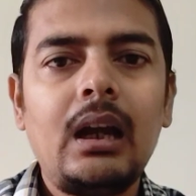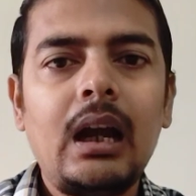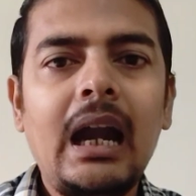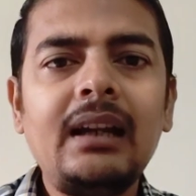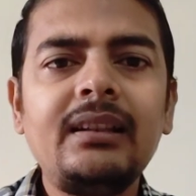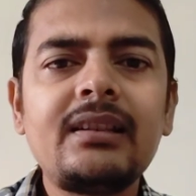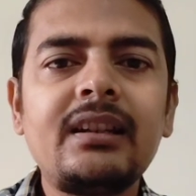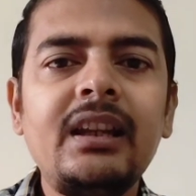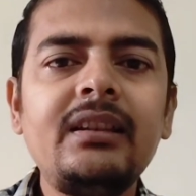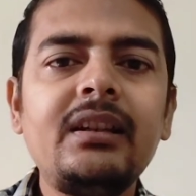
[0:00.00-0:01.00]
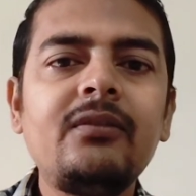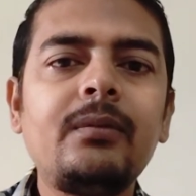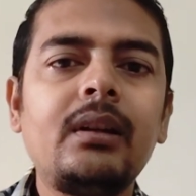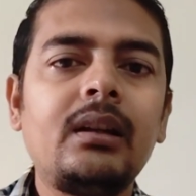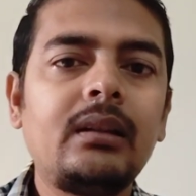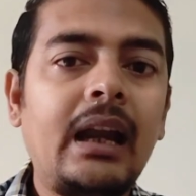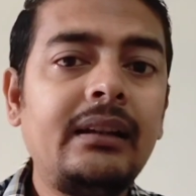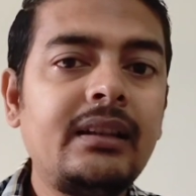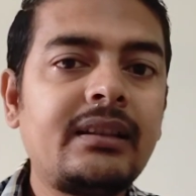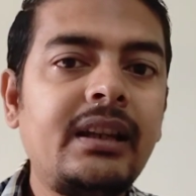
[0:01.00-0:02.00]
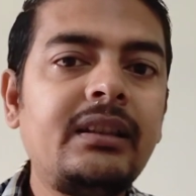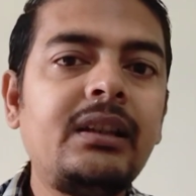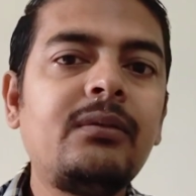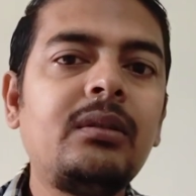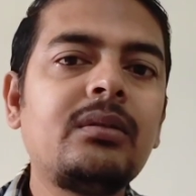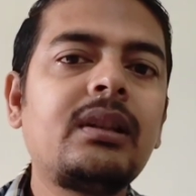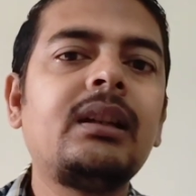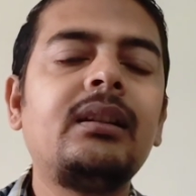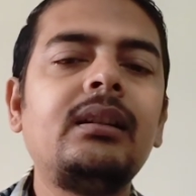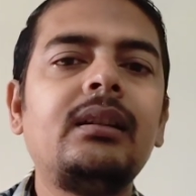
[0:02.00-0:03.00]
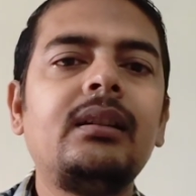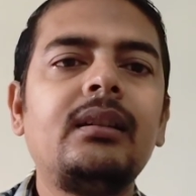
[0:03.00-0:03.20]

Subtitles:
And this Green Revolution